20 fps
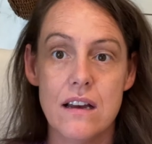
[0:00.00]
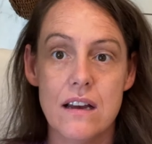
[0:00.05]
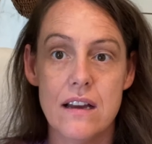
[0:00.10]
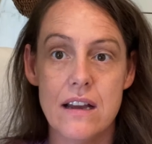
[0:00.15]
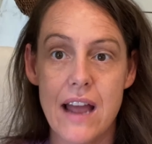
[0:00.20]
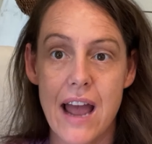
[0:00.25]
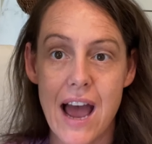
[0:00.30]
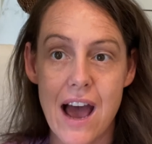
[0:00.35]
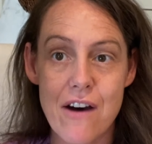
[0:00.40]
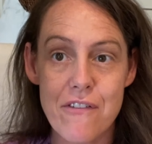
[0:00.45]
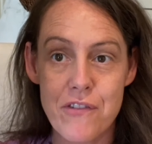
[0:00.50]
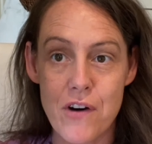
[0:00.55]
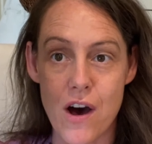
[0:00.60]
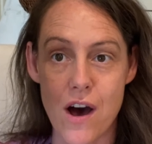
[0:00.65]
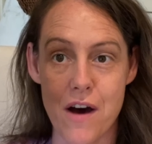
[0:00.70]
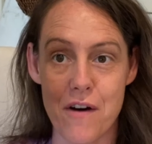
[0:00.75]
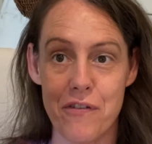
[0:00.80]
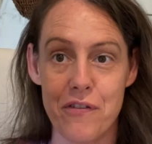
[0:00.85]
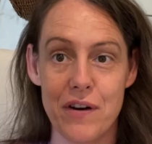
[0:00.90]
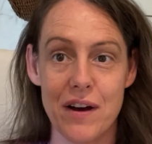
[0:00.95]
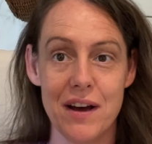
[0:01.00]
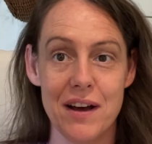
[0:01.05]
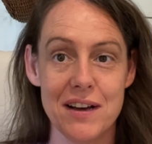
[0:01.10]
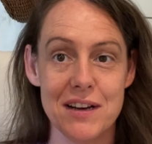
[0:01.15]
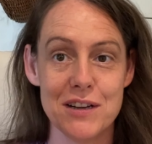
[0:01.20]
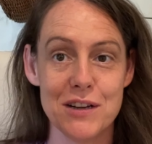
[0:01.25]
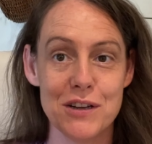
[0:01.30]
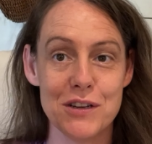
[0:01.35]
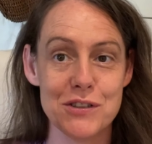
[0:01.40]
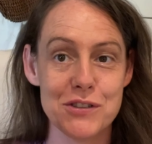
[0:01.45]
half off.
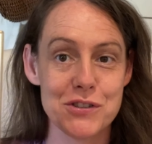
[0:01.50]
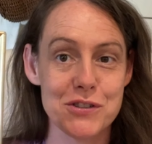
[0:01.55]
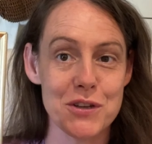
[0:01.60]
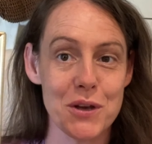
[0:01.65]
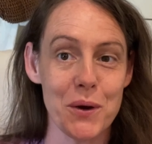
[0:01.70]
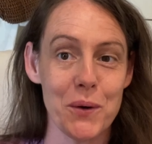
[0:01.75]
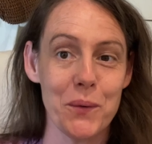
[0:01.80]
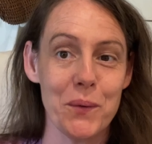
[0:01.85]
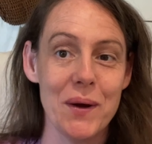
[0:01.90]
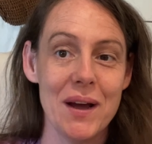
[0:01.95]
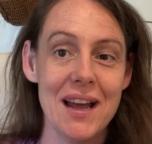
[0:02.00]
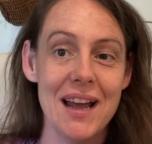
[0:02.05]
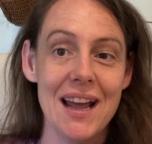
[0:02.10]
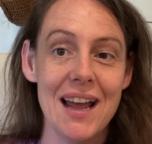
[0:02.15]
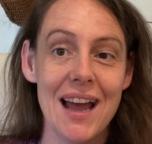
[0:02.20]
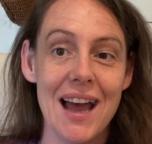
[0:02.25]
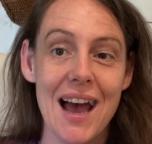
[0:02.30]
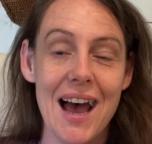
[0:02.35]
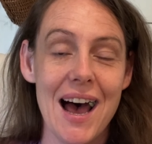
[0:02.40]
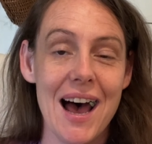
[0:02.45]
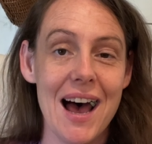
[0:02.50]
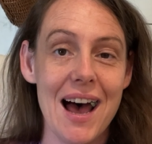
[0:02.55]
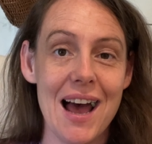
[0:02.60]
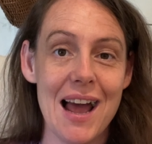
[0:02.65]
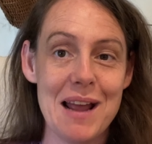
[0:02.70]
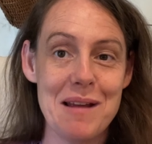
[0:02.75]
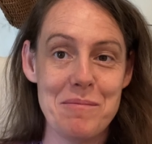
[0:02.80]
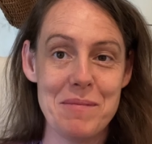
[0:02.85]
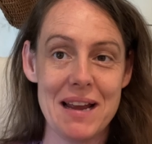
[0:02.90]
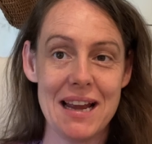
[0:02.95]
So,
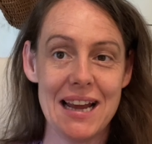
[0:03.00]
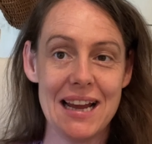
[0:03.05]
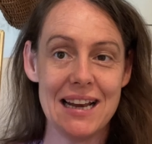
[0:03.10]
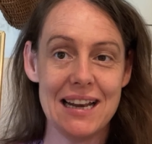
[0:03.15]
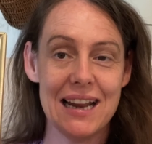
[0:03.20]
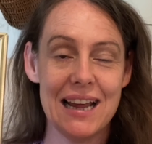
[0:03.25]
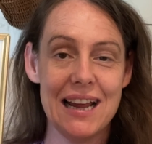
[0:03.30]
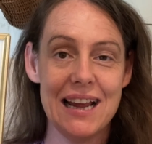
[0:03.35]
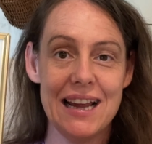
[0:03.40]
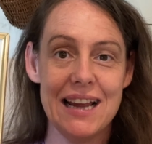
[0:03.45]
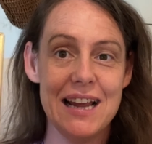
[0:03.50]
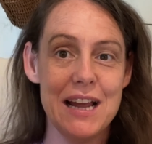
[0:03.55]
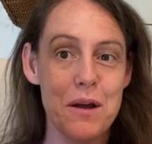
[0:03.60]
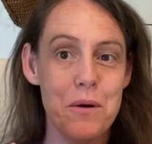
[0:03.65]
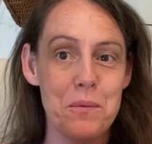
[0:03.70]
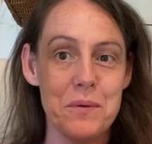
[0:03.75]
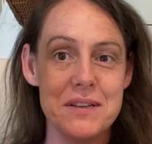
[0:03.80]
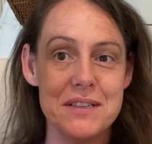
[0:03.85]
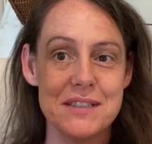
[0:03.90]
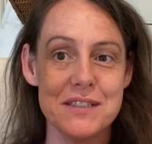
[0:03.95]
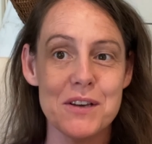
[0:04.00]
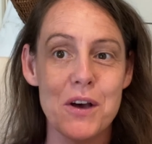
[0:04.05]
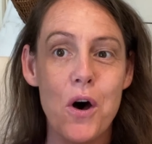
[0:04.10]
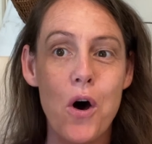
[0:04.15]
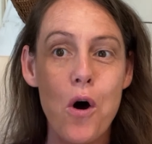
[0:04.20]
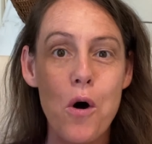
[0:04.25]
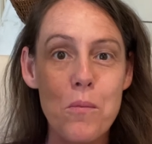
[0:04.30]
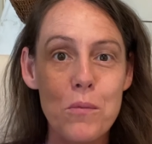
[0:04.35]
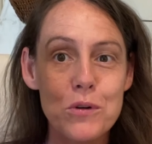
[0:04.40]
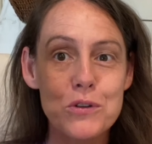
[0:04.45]
I mean, it was
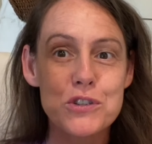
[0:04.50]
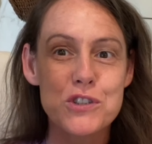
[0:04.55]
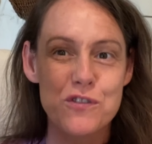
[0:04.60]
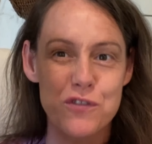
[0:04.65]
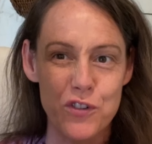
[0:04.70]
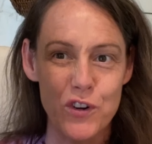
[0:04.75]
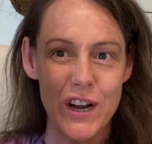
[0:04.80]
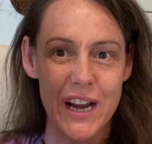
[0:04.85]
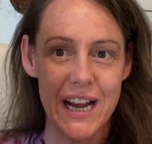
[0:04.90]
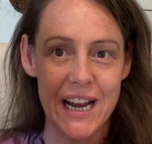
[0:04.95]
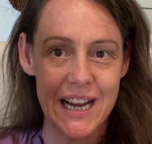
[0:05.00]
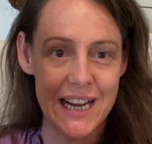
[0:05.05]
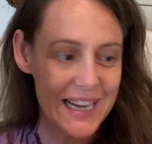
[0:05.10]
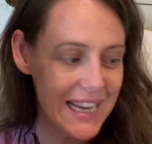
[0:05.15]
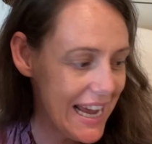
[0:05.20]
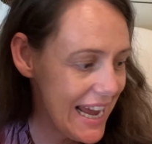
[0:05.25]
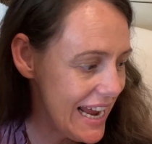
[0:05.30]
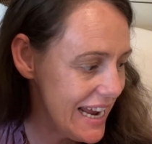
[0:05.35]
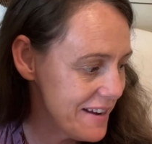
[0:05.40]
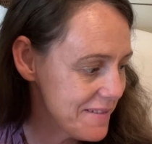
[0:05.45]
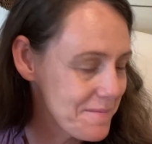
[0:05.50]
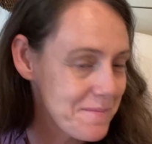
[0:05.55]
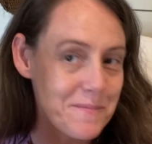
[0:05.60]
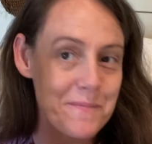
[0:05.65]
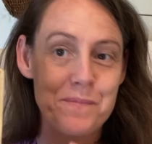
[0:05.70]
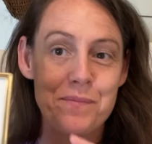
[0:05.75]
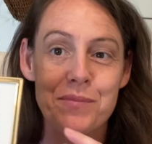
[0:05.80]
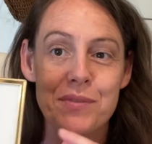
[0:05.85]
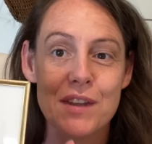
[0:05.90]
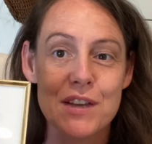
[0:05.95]
almost free, okay?
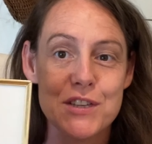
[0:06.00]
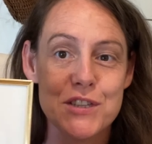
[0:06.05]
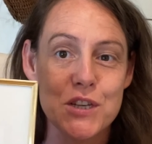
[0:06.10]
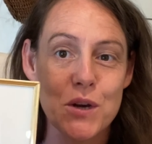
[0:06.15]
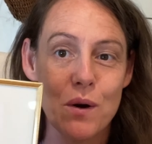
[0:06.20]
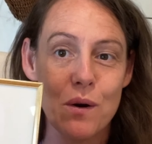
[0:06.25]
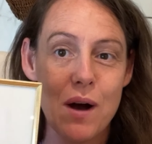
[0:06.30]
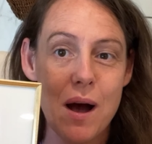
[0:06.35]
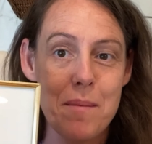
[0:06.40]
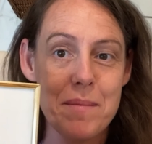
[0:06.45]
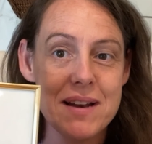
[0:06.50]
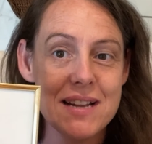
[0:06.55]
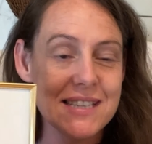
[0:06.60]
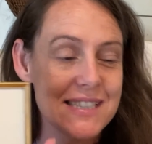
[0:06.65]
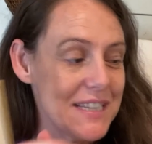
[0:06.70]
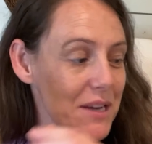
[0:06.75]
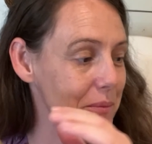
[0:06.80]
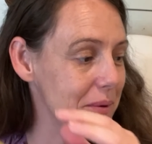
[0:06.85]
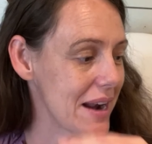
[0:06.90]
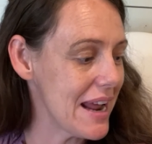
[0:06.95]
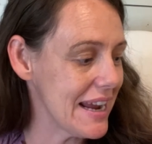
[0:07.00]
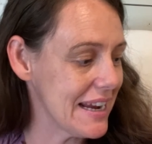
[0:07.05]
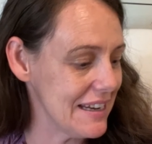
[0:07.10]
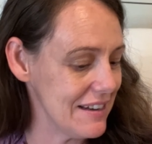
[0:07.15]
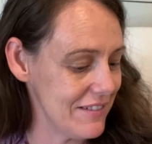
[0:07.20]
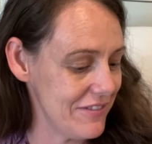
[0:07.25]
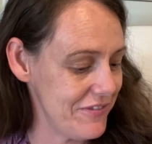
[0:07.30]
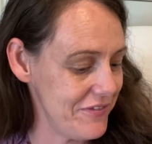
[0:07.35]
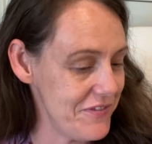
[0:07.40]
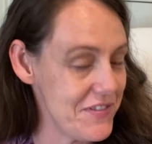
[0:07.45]
So I'm gonna see what I can
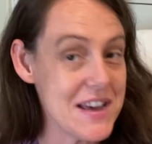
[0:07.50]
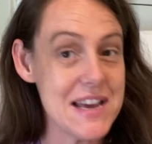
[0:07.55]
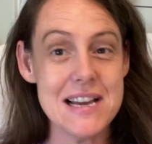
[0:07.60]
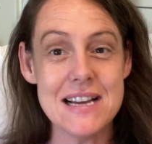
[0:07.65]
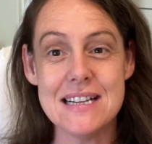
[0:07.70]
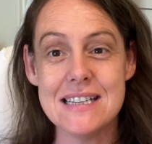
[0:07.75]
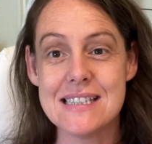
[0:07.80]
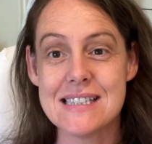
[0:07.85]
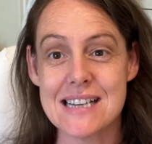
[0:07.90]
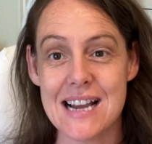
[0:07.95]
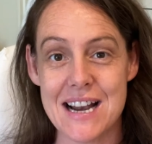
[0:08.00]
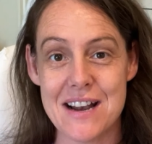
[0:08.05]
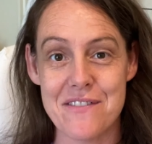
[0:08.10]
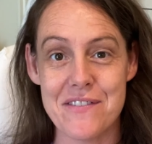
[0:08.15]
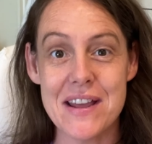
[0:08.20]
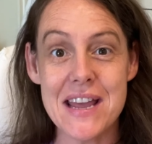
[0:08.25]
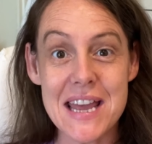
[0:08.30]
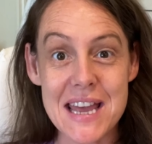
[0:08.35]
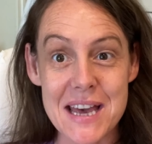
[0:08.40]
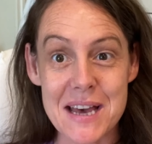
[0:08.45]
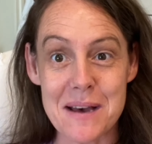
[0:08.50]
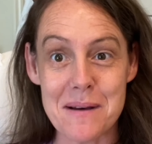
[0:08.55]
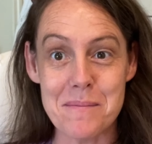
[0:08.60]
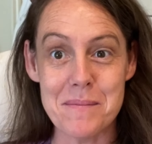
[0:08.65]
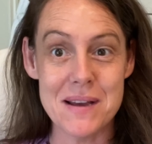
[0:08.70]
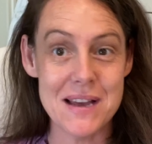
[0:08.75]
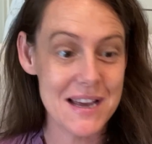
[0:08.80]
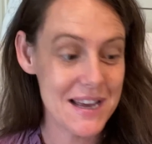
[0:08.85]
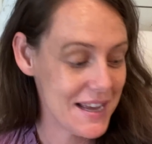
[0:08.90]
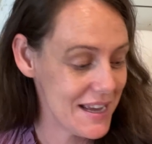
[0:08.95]
fit inside of him
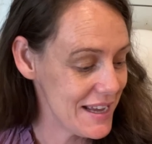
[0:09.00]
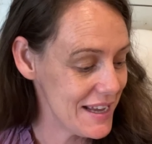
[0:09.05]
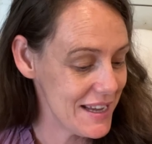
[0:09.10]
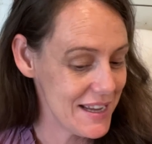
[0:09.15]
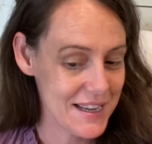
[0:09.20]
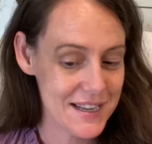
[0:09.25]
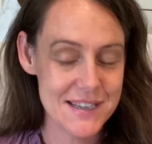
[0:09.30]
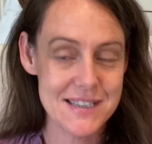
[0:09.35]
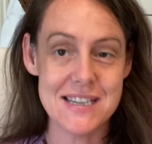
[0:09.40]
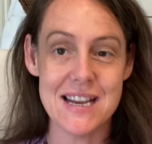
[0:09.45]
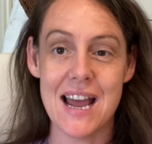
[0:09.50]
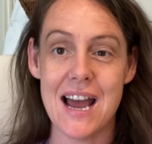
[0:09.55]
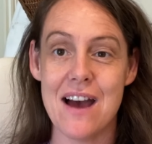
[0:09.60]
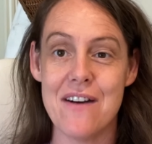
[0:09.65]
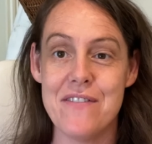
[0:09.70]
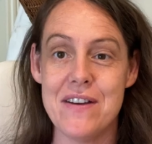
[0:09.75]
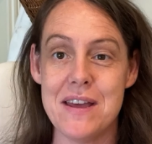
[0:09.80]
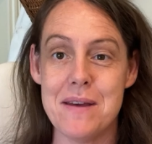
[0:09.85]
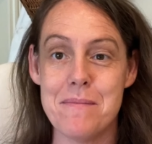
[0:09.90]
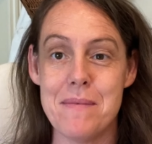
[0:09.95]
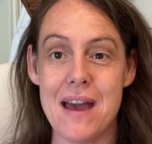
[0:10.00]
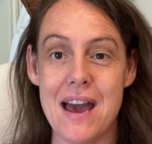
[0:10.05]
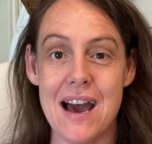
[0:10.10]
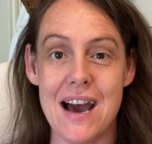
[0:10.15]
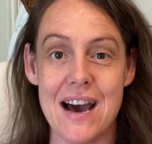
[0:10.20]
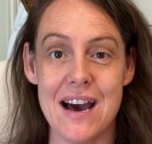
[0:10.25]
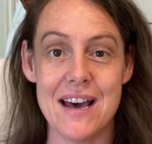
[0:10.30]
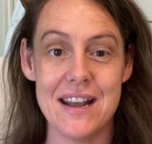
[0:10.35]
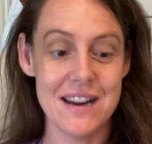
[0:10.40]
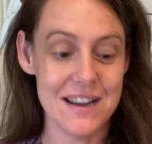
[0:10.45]
to have him
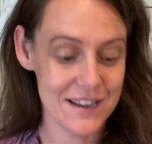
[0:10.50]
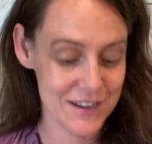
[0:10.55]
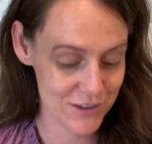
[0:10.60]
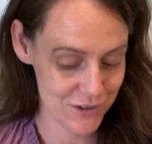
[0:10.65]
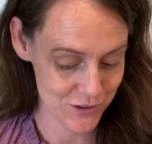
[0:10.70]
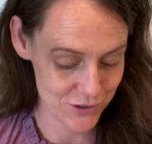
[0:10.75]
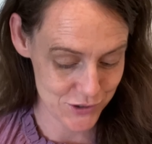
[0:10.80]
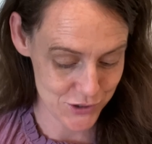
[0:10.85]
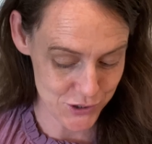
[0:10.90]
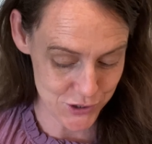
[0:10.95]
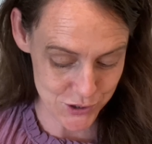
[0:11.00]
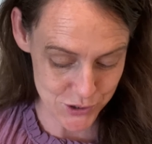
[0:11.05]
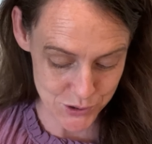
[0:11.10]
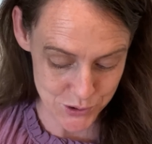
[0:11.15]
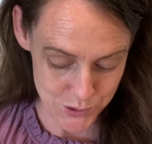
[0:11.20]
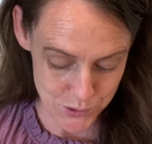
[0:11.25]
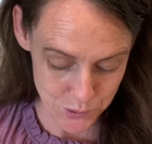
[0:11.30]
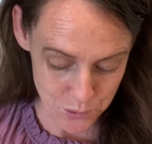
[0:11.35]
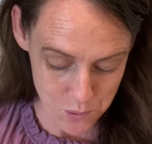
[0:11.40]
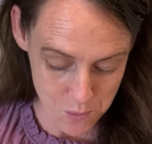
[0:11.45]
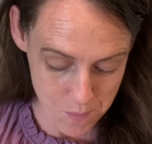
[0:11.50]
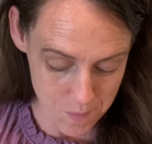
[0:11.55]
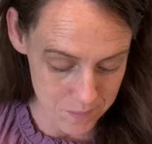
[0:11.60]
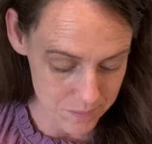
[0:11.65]
add to